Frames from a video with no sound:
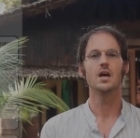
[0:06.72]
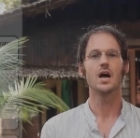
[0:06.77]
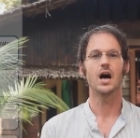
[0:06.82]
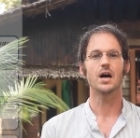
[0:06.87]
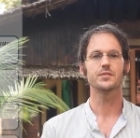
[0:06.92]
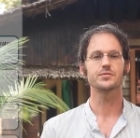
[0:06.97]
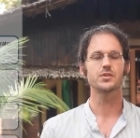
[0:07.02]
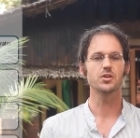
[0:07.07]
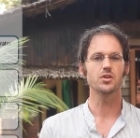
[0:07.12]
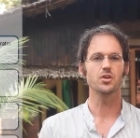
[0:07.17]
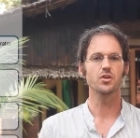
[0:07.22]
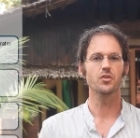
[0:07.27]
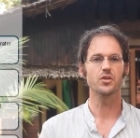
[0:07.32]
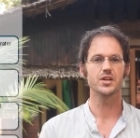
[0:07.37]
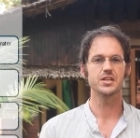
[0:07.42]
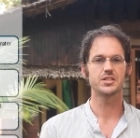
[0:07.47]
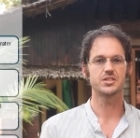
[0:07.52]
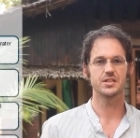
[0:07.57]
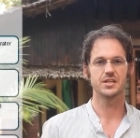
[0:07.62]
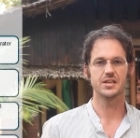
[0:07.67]
After you
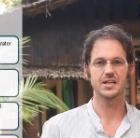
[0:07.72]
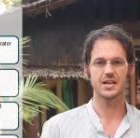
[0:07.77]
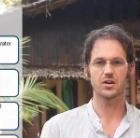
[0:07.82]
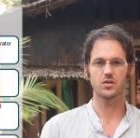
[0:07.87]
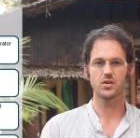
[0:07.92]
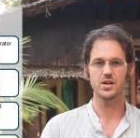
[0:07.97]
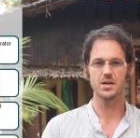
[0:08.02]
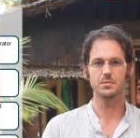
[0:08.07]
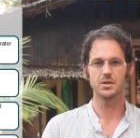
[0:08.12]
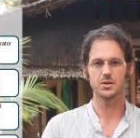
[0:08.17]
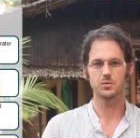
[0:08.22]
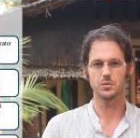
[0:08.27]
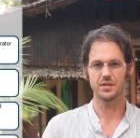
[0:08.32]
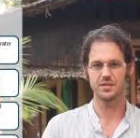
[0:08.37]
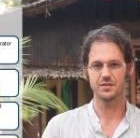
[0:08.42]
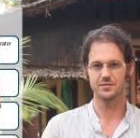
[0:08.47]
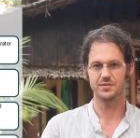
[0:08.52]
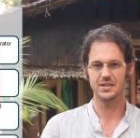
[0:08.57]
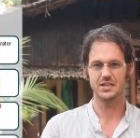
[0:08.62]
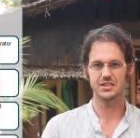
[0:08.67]
reached an agreement with
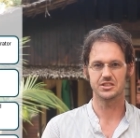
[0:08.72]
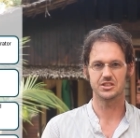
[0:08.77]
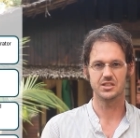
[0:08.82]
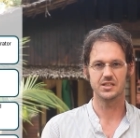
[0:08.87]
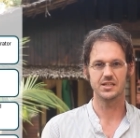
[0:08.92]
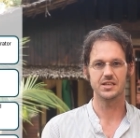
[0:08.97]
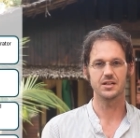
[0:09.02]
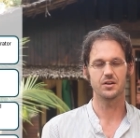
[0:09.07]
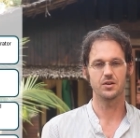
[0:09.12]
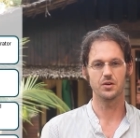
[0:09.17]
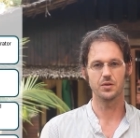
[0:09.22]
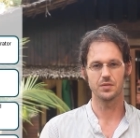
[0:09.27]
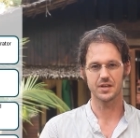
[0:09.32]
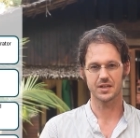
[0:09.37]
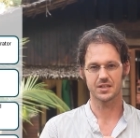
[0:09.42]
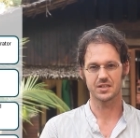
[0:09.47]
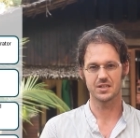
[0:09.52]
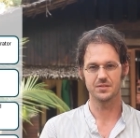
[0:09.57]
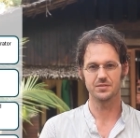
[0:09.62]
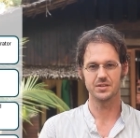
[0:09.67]
the village leader on the
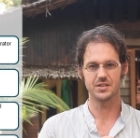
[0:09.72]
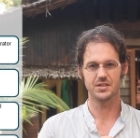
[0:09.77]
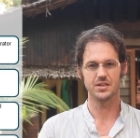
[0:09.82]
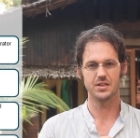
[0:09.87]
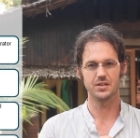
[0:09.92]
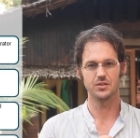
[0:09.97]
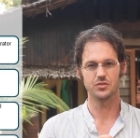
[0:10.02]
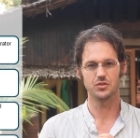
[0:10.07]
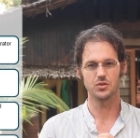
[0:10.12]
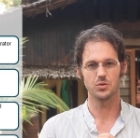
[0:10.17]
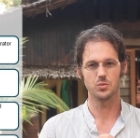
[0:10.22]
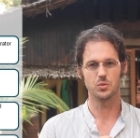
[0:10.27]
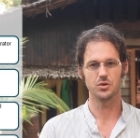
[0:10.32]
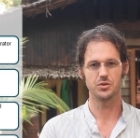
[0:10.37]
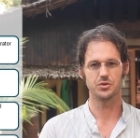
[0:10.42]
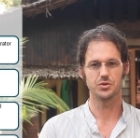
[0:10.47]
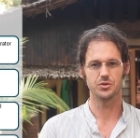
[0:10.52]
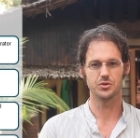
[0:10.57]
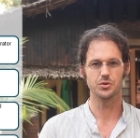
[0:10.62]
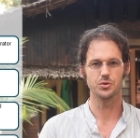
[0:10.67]
activities you
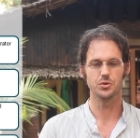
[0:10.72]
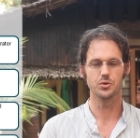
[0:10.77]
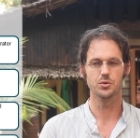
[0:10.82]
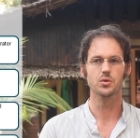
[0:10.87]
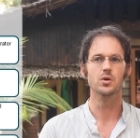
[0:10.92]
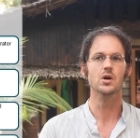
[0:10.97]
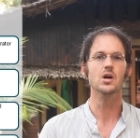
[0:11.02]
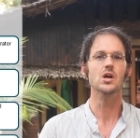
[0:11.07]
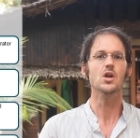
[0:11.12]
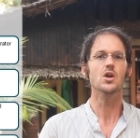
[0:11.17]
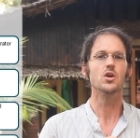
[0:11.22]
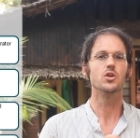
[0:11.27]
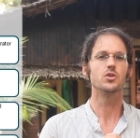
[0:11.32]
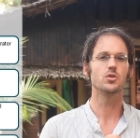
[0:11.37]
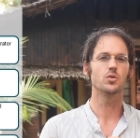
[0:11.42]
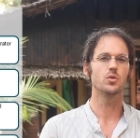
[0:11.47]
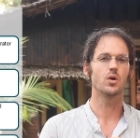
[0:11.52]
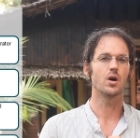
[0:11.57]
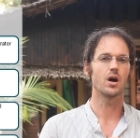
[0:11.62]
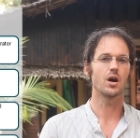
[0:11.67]
want to do,
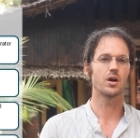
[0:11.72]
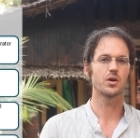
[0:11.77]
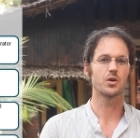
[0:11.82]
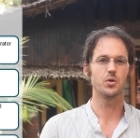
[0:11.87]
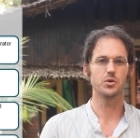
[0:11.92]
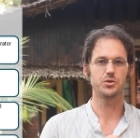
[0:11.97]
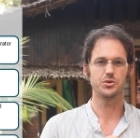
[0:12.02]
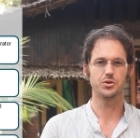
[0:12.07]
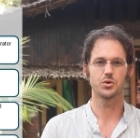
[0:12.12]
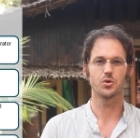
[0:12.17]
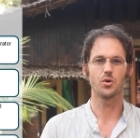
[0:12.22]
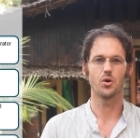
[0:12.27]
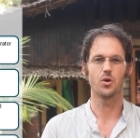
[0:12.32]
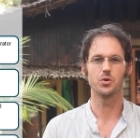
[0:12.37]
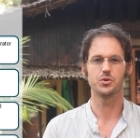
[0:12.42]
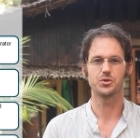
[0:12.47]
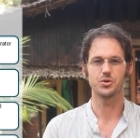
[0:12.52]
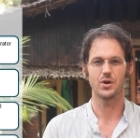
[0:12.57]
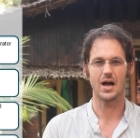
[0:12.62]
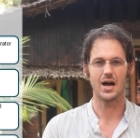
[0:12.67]
you are good to
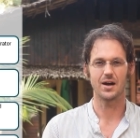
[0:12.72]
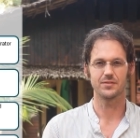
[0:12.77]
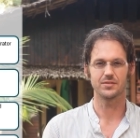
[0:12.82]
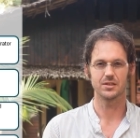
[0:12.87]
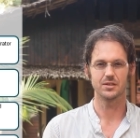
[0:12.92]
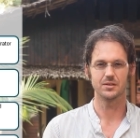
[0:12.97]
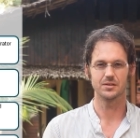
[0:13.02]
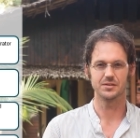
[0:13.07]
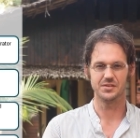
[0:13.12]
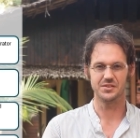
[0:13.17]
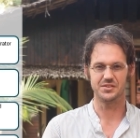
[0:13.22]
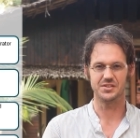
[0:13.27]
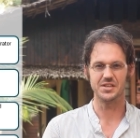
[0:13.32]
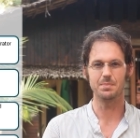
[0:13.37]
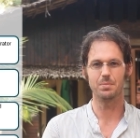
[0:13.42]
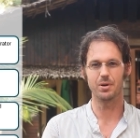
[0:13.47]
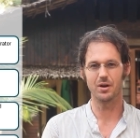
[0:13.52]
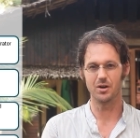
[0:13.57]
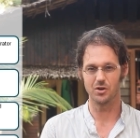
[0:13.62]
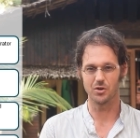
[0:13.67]
go to have a
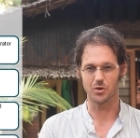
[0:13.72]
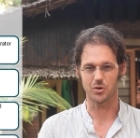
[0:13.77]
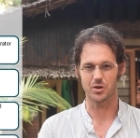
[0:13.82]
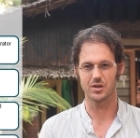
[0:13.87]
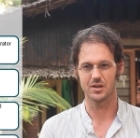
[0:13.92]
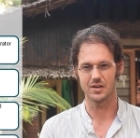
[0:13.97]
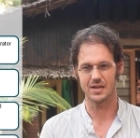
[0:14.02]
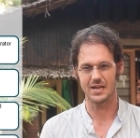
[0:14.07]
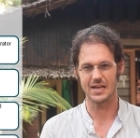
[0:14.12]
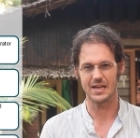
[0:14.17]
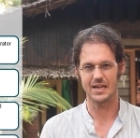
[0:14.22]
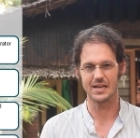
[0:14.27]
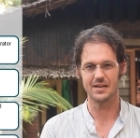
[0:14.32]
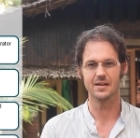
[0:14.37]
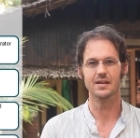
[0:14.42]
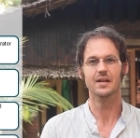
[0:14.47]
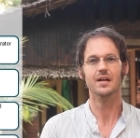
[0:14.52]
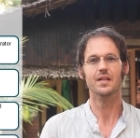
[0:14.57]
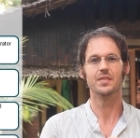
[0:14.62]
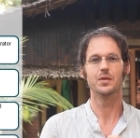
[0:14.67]
deeper look
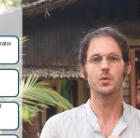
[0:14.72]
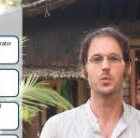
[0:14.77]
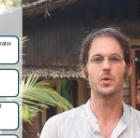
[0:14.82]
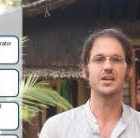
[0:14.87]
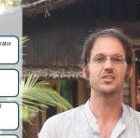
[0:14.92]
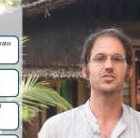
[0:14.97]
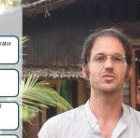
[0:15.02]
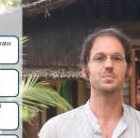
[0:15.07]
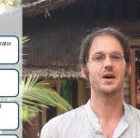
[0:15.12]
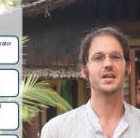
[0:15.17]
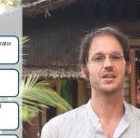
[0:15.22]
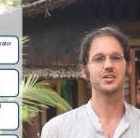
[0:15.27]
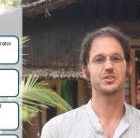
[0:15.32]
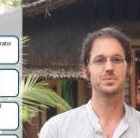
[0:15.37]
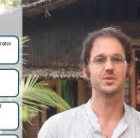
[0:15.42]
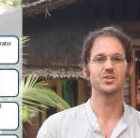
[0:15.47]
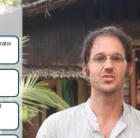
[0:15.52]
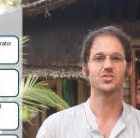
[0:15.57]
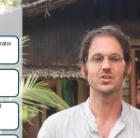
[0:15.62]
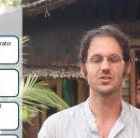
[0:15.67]
in the waste
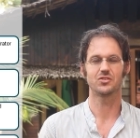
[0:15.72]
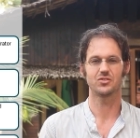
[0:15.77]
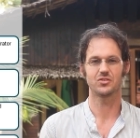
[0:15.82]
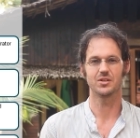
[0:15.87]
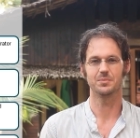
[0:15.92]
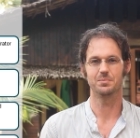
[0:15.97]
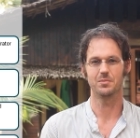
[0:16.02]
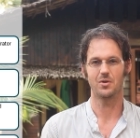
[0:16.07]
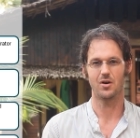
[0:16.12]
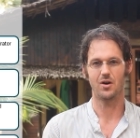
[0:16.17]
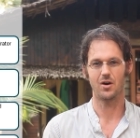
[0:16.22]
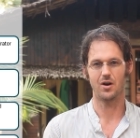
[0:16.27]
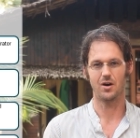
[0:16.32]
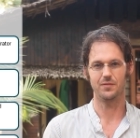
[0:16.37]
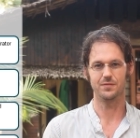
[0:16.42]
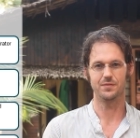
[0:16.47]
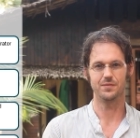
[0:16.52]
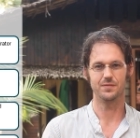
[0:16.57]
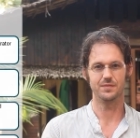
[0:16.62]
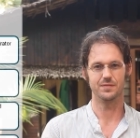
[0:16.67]
management system
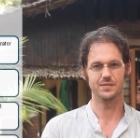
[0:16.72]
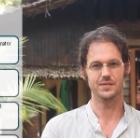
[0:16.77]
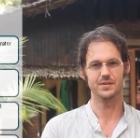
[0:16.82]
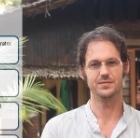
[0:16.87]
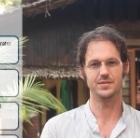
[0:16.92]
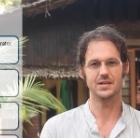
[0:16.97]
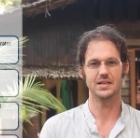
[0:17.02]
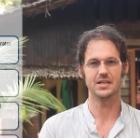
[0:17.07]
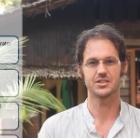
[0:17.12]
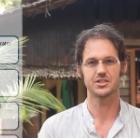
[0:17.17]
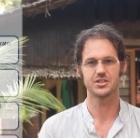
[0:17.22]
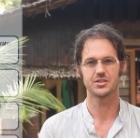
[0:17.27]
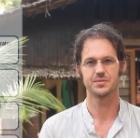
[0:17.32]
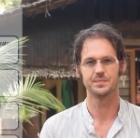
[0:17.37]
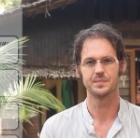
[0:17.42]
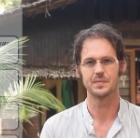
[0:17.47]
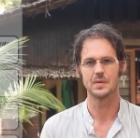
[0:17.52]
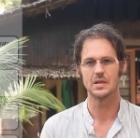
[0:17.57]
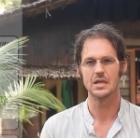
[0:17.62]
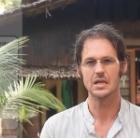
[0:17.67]
of the village.
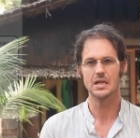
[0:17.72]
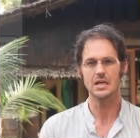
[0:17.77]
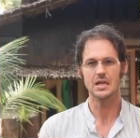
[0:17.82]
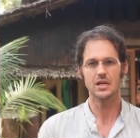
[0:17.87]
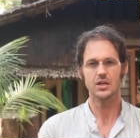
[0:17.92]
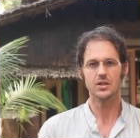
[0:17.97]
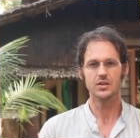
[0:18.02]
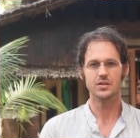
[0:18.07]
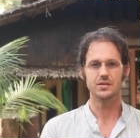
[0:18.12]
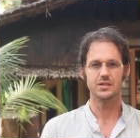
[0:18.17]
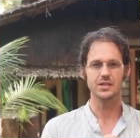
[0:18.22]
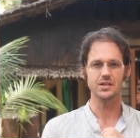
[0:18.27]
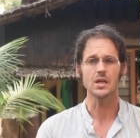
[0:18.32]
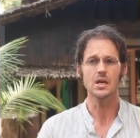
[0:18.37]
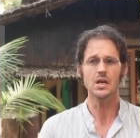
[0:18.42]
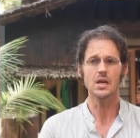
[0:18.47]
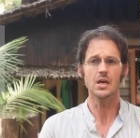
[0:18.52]
This,